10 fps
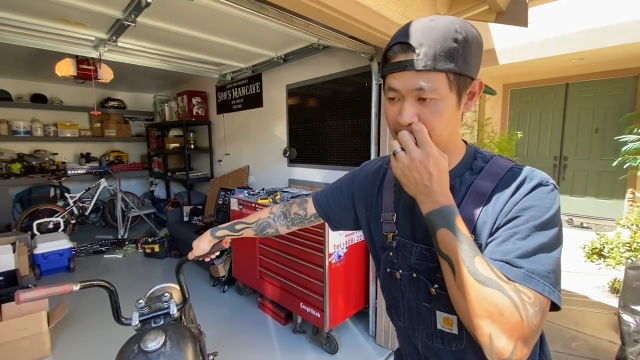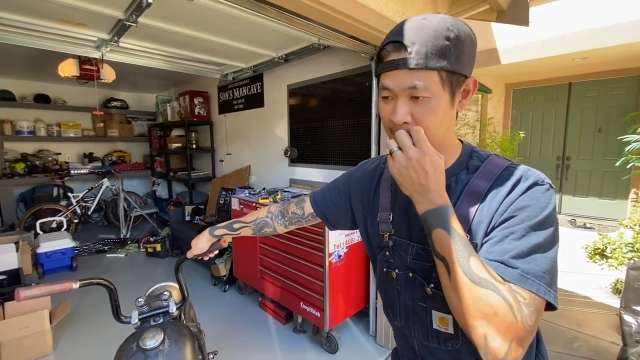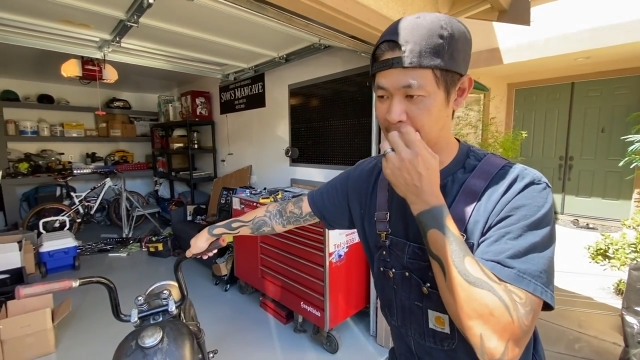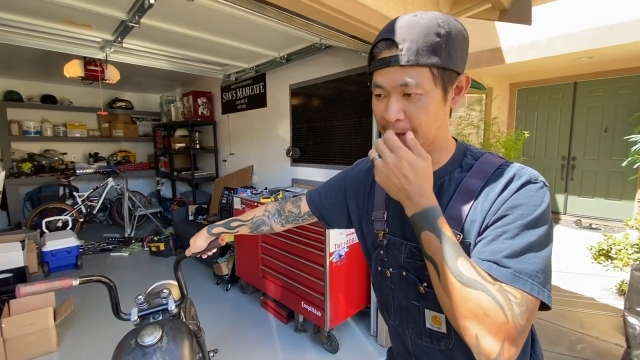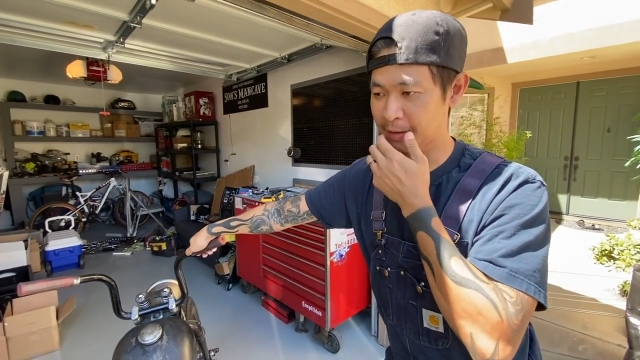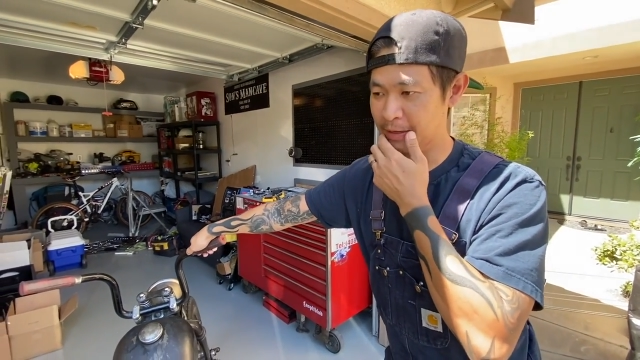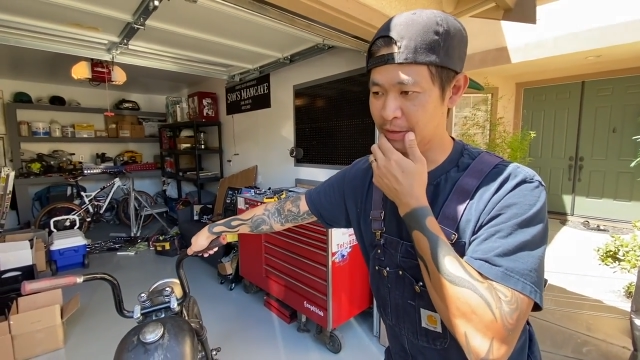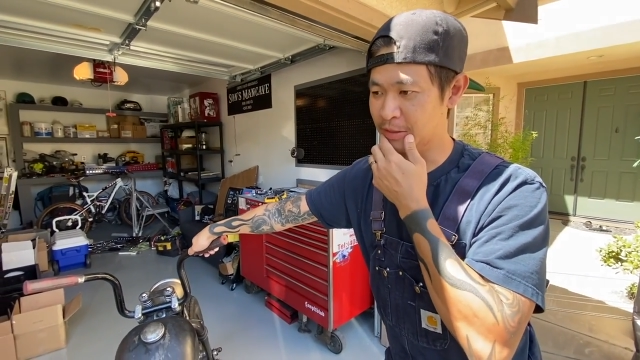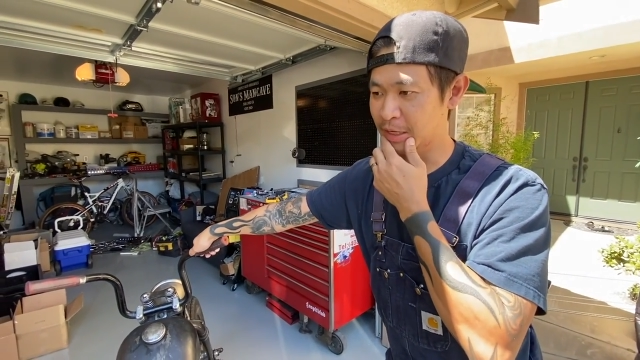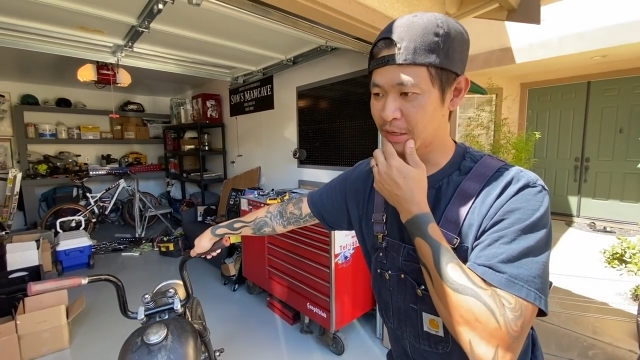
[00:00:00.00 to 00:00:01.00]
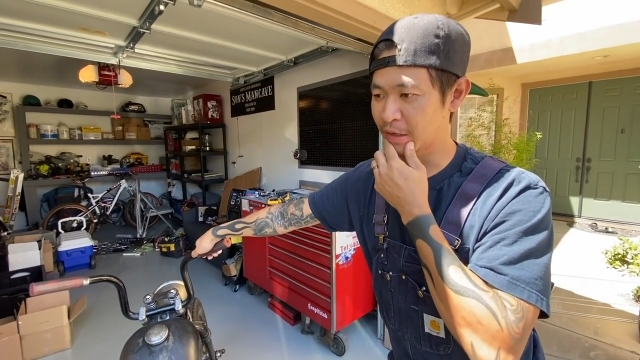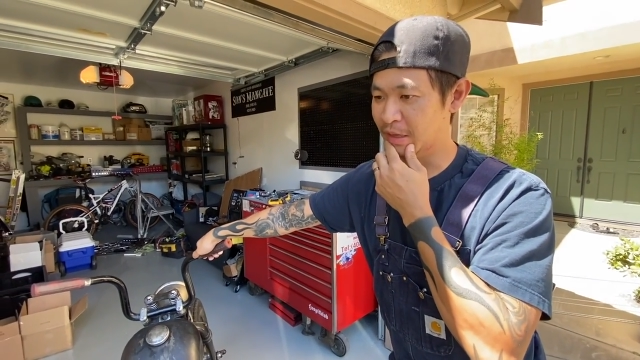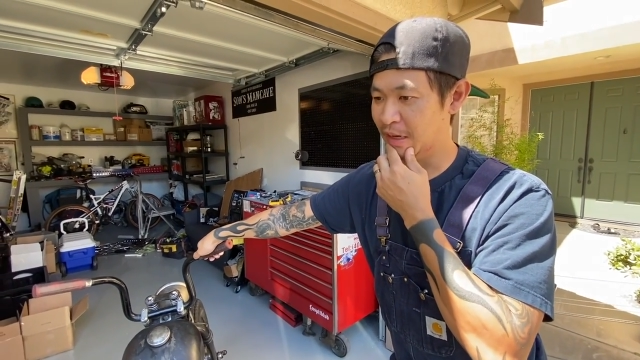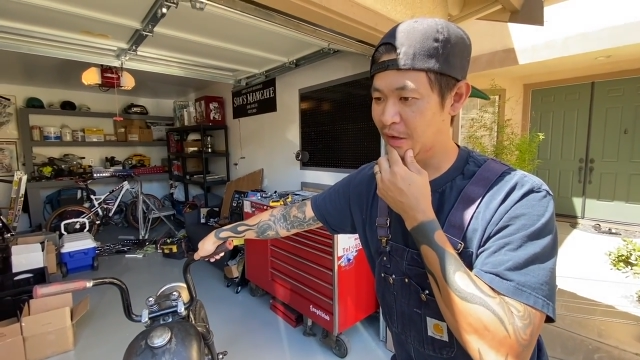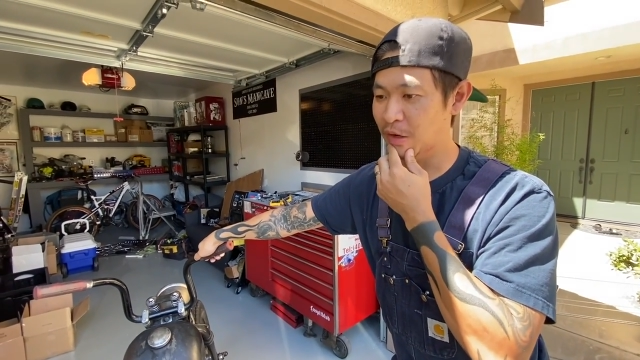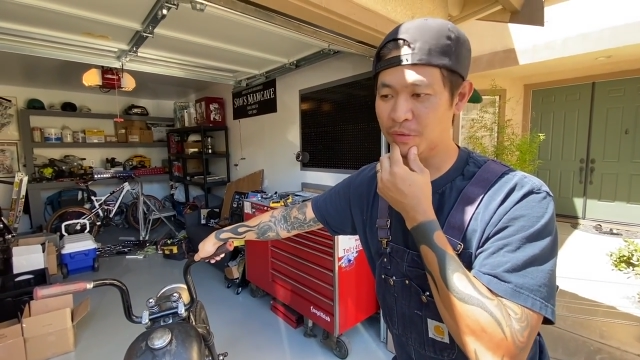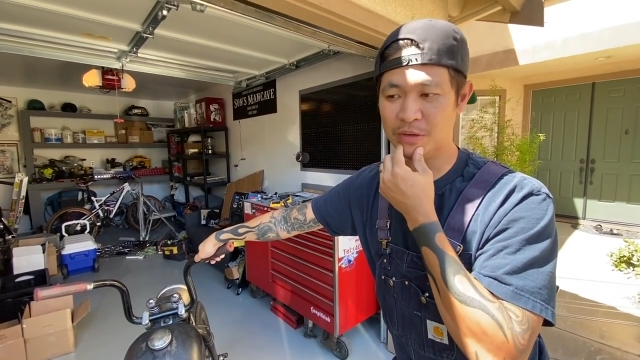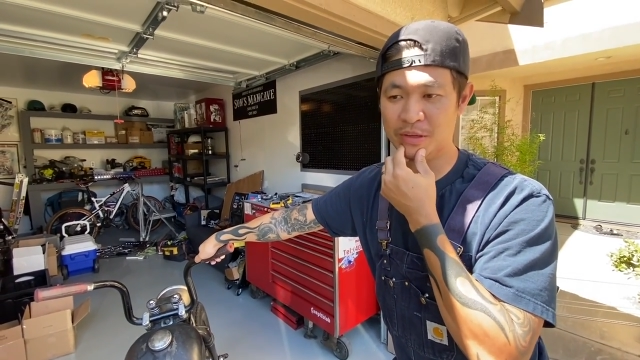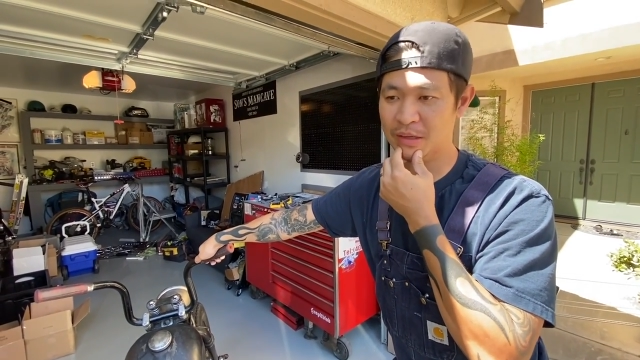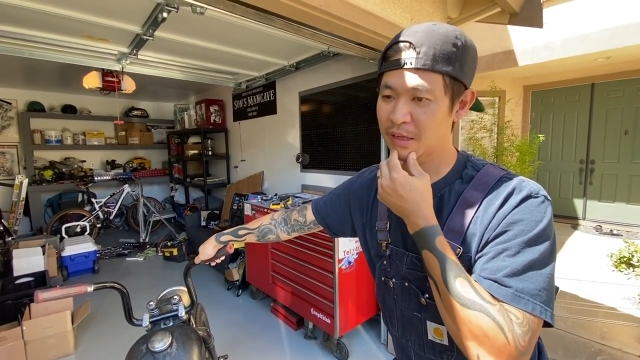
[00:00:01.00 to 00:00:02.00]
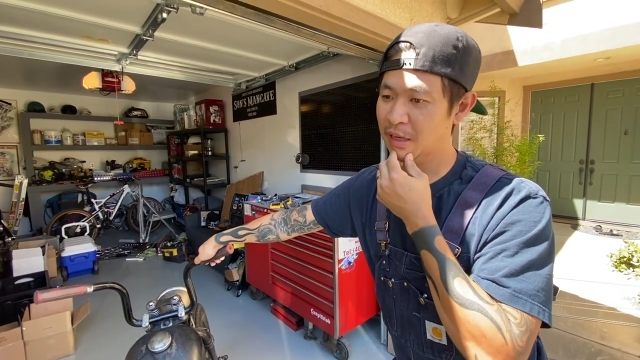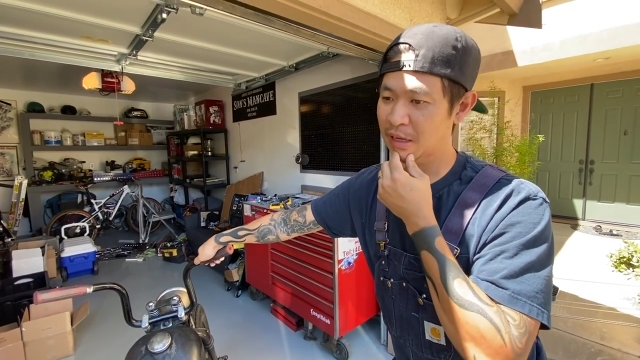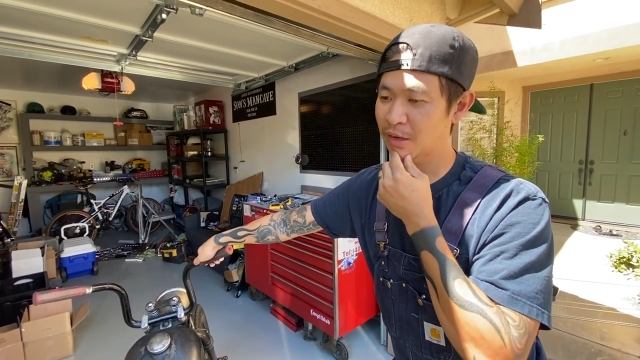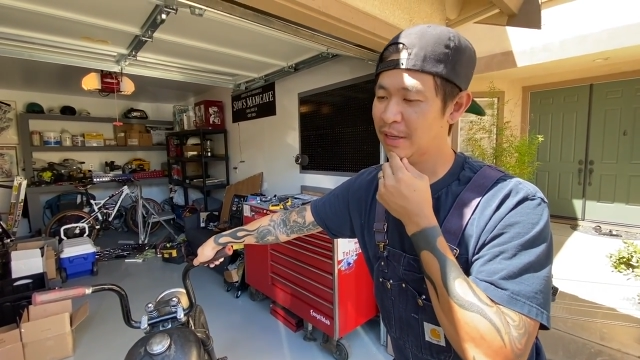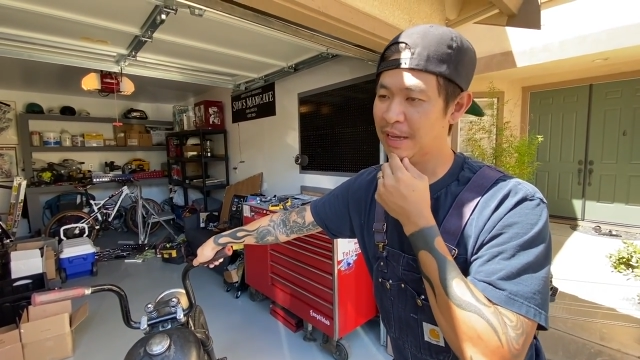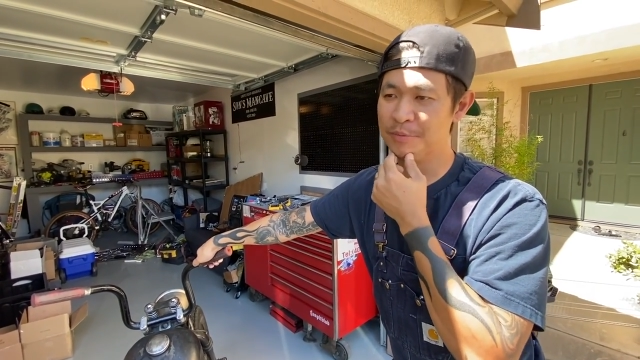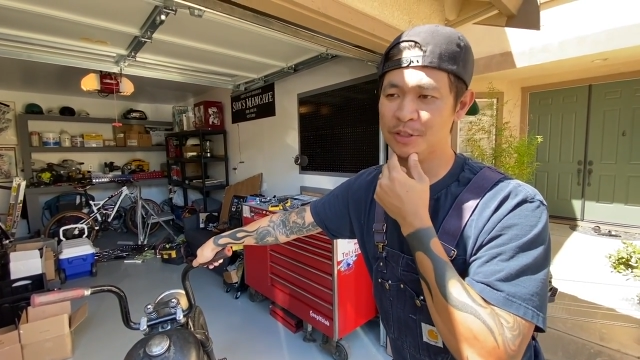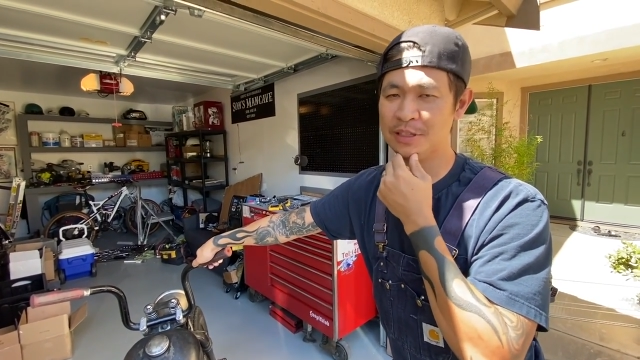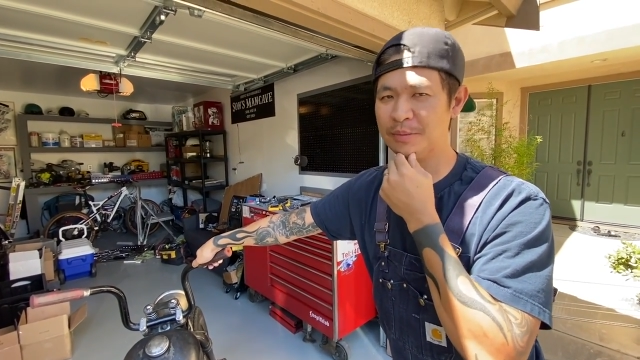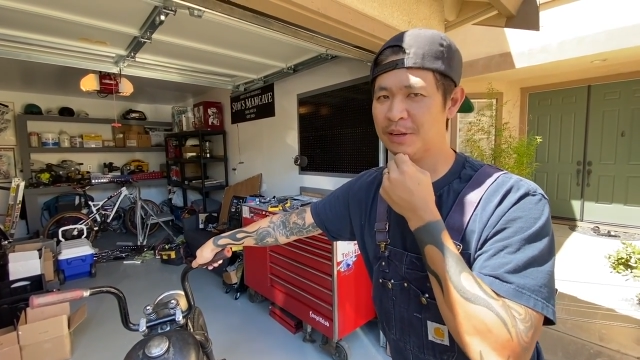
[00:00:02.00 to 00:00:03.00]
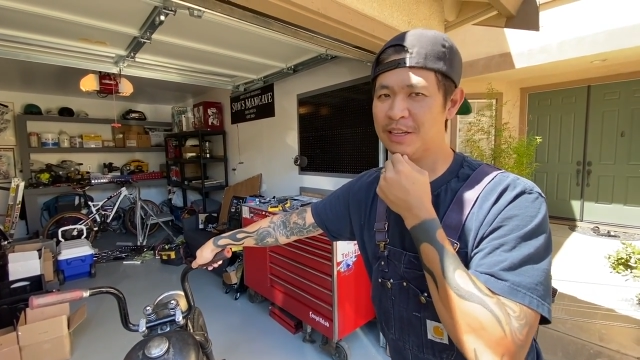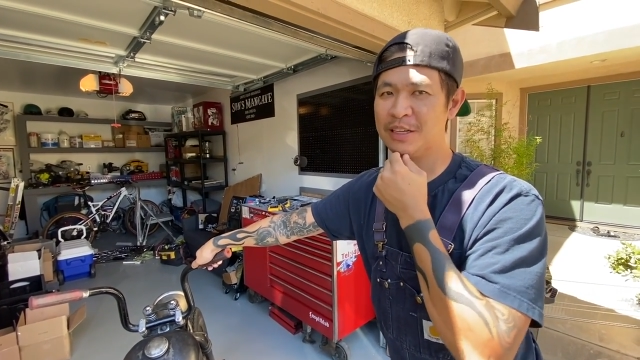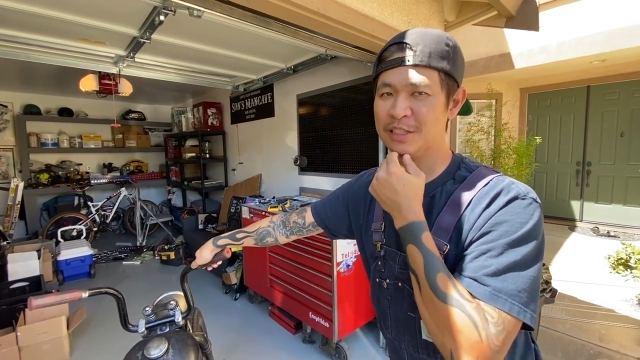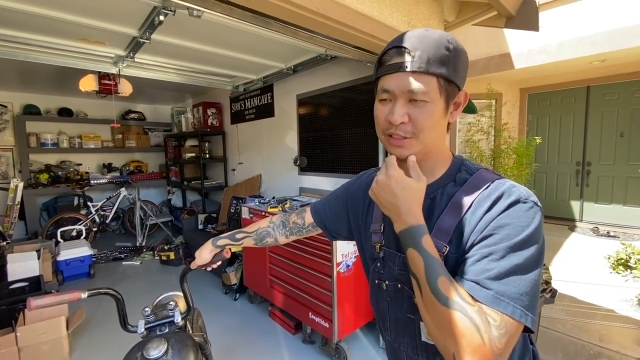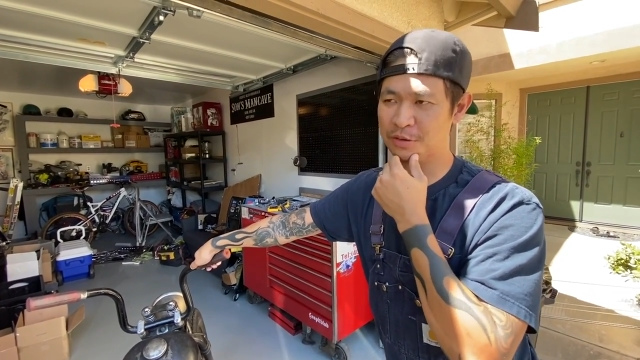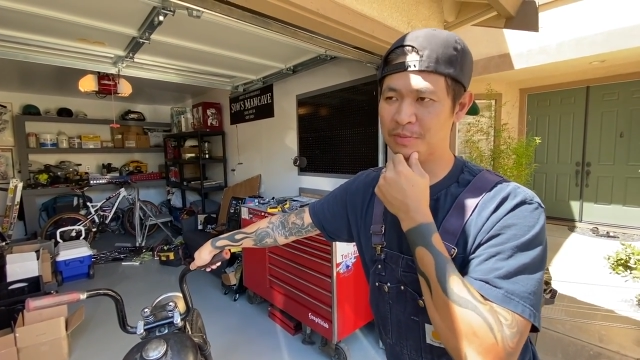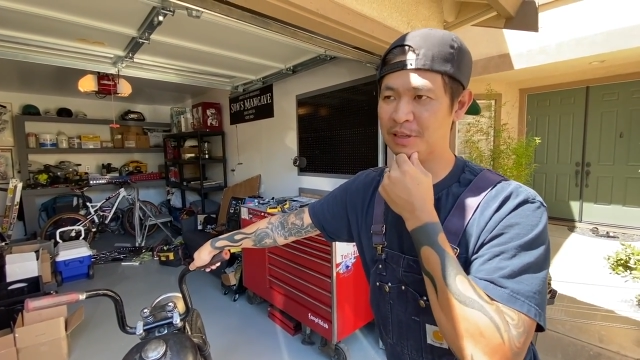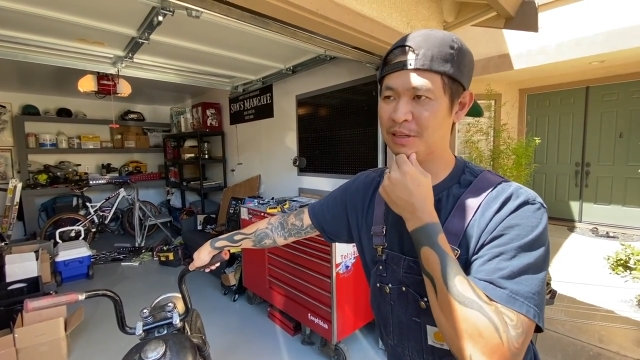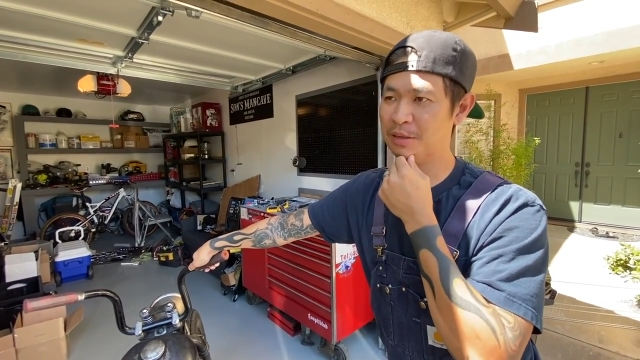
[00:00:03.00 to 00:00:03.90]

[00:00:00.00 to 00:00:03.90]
and he was like, okay, oh, oh yeah, I'm using the money you just sold me.